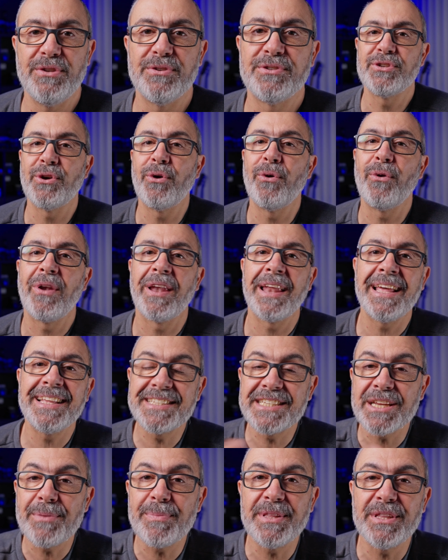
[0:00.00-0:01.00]
So
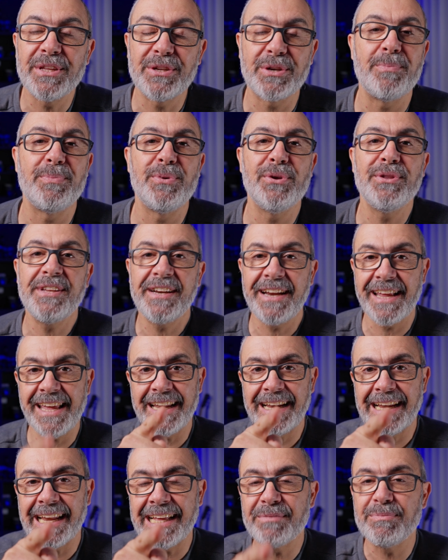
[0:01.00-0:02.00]
let's jump in the computer
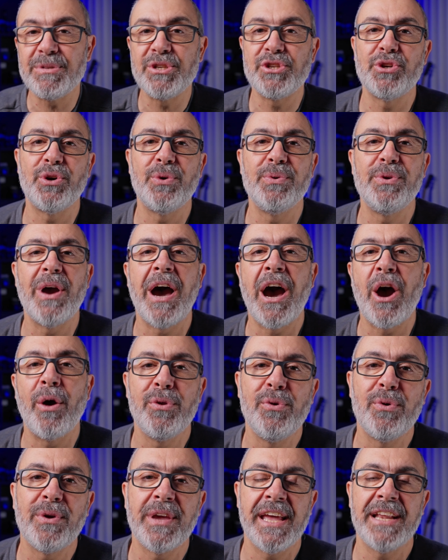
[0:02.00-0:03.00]
and let me show you how
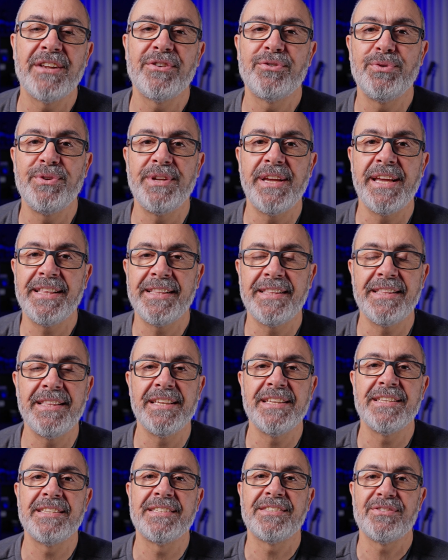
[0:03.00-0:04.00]
you can create
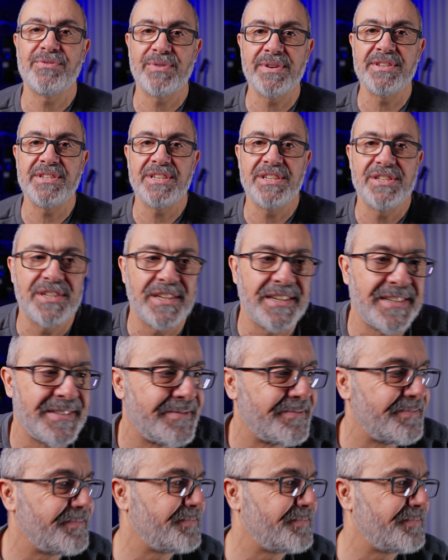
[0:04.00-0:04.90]
this transition.